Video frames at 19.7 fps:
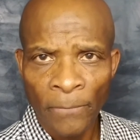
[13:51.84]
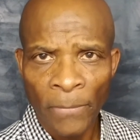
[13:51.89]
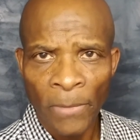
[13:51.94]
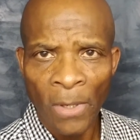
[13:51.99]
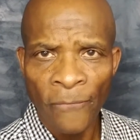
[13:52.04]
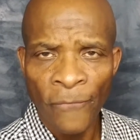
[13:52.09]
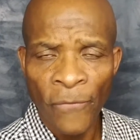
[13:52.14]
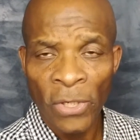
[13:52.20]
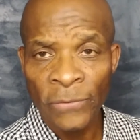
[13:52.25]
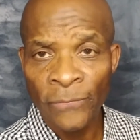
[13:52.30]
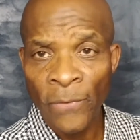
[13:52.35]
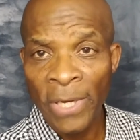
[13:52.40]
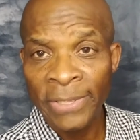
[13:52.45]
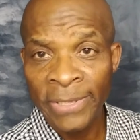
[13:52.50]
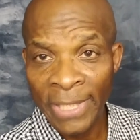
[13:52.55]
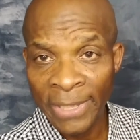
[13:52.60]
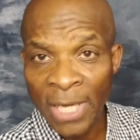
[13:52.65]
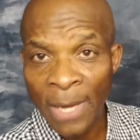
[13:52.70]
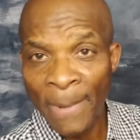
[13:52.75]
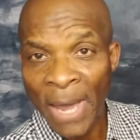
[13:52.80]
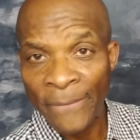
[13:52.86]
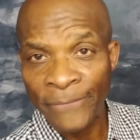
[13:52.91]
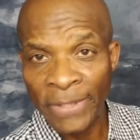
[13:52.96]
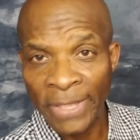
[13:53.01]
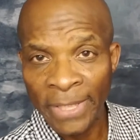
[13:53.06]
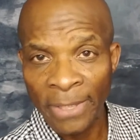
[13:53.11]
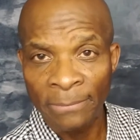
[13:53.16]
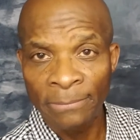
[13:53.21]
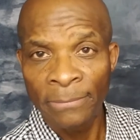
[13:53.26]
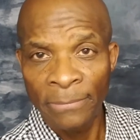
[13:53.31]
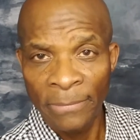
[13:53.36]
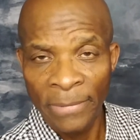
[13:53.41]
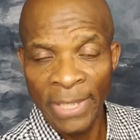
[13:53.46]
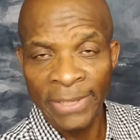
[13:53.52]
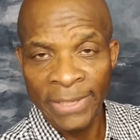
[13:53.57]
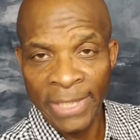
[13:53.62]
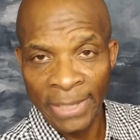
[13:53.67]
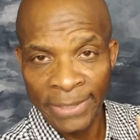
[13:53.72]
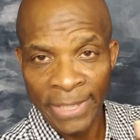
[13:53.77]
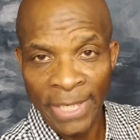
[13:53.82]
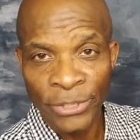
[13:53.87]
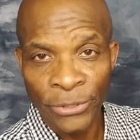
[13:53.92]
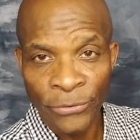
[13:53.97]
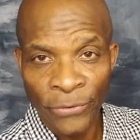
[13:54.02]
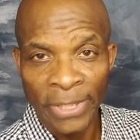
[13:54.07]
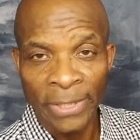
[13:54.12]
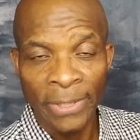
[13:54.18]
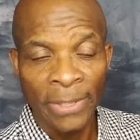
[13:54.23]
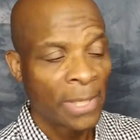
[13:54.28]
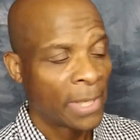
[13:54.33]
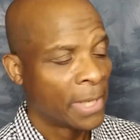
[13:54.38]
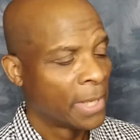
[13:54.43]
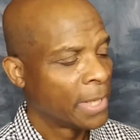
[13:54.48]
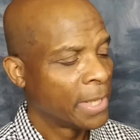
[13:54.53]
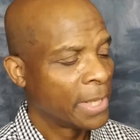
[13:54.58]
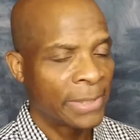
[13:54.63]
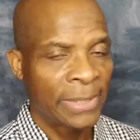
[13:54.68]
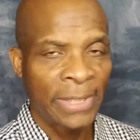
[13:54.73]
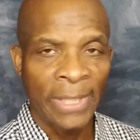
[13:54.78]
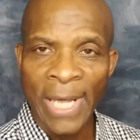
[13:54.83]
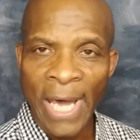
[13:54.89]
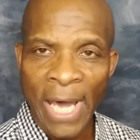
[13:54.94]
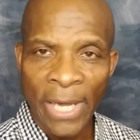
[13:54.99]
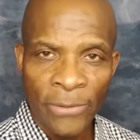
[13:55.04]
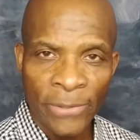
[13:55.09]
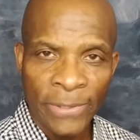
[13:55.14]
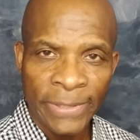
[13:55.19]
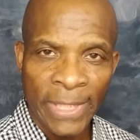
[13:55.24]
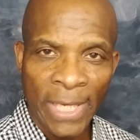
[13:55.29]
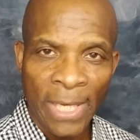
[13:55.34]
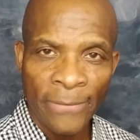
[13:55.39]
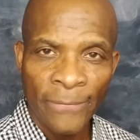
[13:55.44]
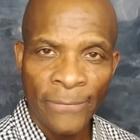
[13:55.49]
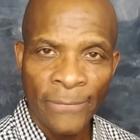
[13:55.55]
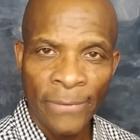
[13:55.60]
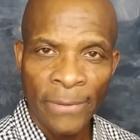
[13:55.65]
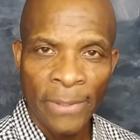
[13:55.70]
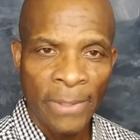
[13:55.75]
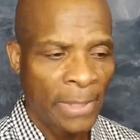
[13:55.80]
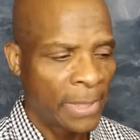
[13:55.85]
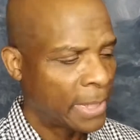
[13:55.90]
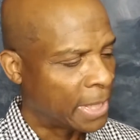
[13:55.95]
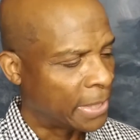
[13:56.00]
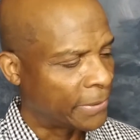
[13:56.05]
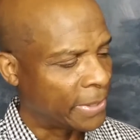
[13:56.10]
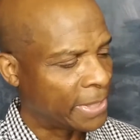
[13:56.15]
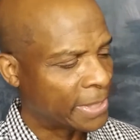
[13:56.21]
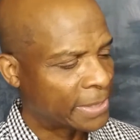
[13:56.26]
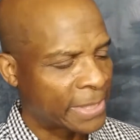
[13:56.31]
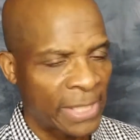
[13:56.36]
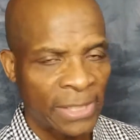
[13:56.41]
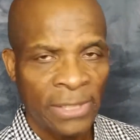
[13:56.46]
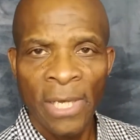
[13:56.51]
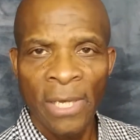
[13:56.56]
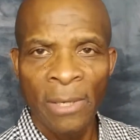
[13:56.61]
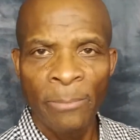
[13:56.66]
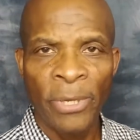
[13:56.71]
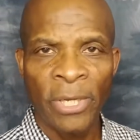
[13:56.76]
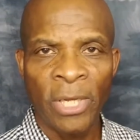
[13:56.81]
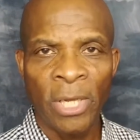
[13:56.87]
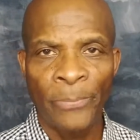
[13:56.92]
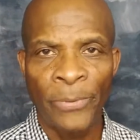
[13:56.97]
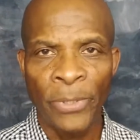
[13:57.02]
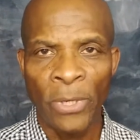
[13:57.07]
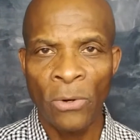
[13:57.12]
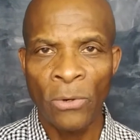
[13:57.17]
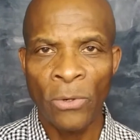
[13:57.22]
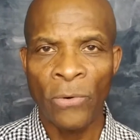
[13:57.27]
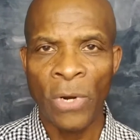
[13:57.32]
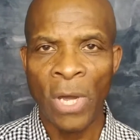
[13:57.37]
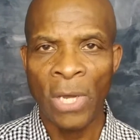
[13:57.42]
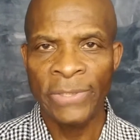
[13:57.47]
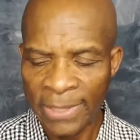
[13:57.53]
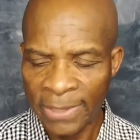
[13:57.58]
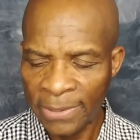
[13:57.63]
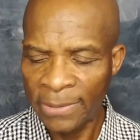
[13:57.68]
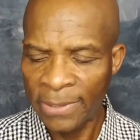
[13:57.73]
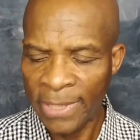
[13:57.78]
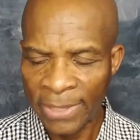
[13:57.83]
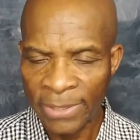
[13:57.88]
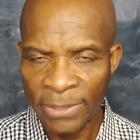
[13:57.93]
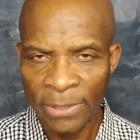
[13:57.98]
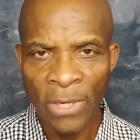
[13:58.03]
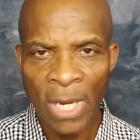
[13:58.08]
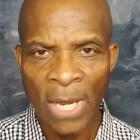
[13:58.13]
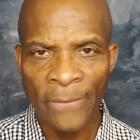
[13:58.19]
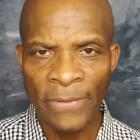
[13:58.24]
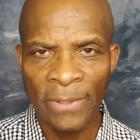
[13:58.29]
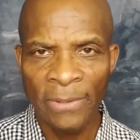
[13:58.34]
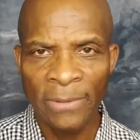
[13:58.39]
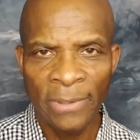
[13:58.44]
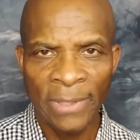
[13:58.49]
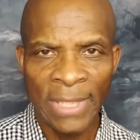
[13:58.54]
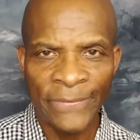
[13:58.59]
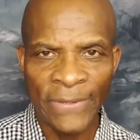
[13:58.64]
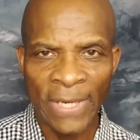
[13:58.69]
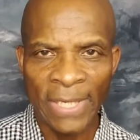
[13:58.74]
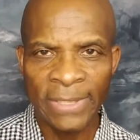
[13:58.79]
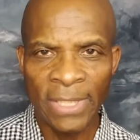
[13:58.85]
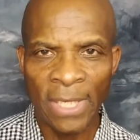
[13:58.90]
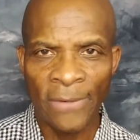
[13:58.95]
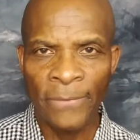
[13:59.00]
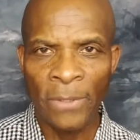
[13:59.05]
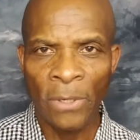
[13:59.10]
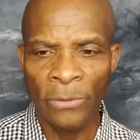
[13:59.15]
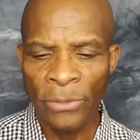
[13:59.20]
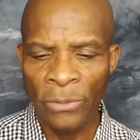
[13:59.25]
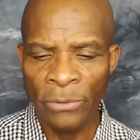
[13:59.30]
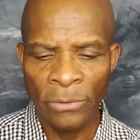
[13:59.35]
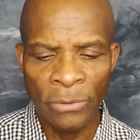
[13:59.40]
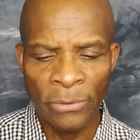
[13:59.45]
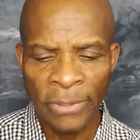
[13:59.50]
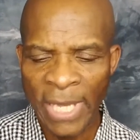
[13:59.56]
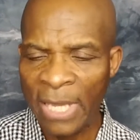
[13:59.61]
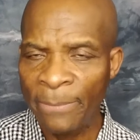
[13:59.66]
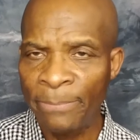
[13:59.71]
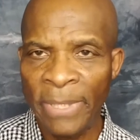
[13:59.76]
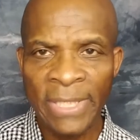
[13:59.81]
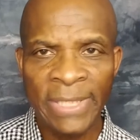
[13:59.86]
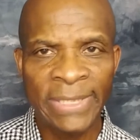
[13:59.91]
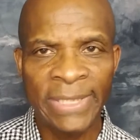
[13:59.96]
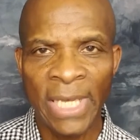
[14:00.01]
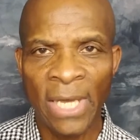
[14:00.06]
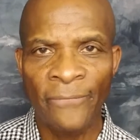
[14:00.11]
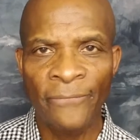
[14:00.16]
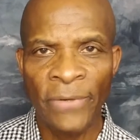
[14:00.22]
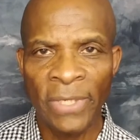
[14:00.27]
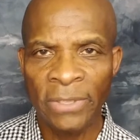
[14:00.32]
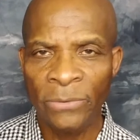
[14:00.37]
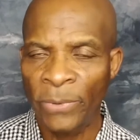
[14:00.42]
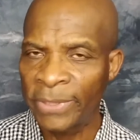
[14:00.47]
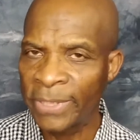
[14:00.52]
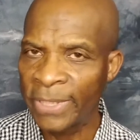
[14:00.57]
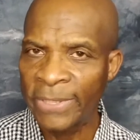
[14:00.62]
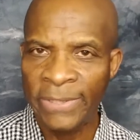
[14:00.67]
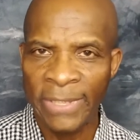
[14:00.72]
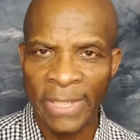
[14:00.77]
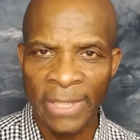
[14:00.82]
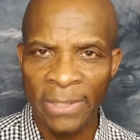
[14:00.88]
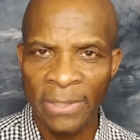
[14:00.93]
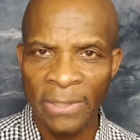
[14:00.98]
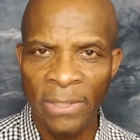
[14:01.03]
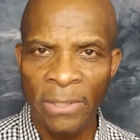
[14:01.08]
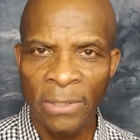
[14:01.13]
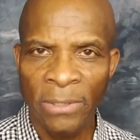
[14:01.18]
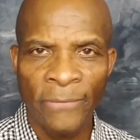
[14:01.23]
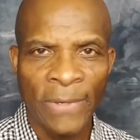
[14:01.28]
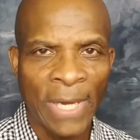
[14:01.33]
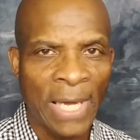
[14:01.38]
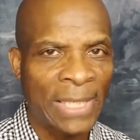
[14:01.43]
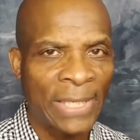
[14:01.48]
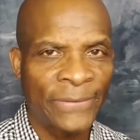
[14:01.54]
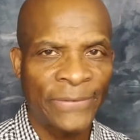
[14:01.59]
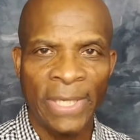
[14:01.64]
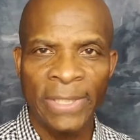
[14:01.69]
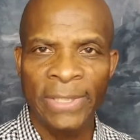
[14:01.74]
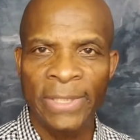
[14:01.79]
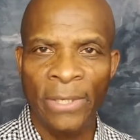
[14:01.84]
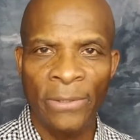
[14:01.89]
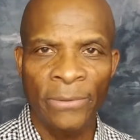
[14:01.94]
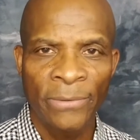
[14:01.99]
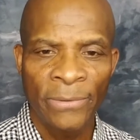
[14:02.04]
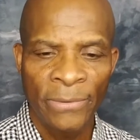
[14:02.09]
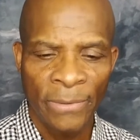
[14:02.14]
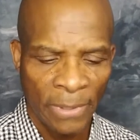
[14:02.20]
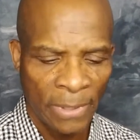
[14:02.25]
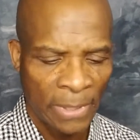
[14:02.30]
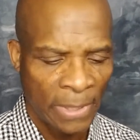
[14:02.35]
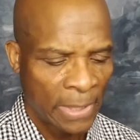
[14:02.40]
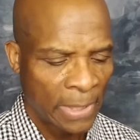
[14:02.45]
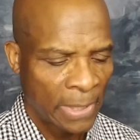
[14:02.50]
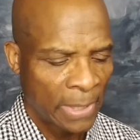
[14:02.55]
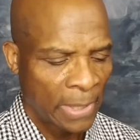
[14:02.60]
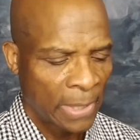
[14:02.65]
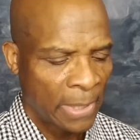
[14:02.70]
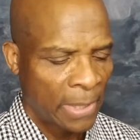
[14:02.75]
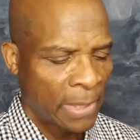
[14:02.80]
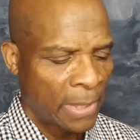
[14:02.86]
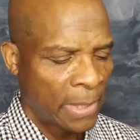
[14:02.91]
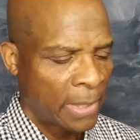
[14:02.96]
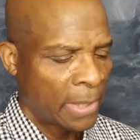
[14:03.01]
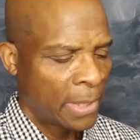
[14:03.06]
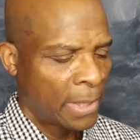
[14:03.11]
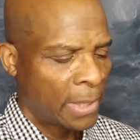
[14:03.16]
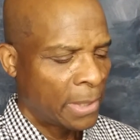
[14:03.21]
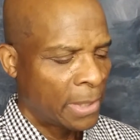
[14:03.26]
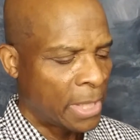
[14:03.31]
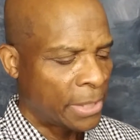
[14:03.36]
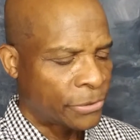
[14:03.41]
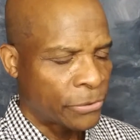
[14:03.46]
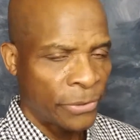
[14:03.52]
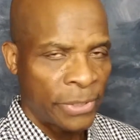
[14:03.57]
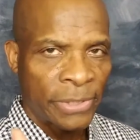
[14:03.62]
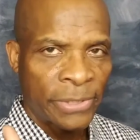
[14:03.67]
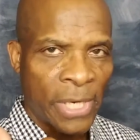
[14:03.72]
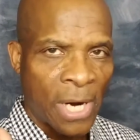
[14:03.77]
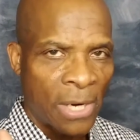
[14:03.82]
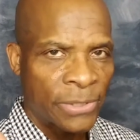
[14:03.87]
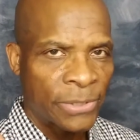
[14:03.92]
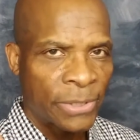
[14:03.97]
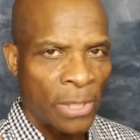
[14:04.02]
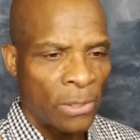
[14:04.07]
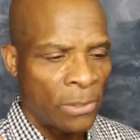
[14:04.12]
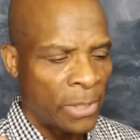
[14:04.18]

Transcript: First of all, he said, come after him. Let's get that straight. Deny yourself. And then he says, pick up your own cross. Yes, you have to let that stuff go. You can't be selfish with this thing. You got to let that go. Let your desires go.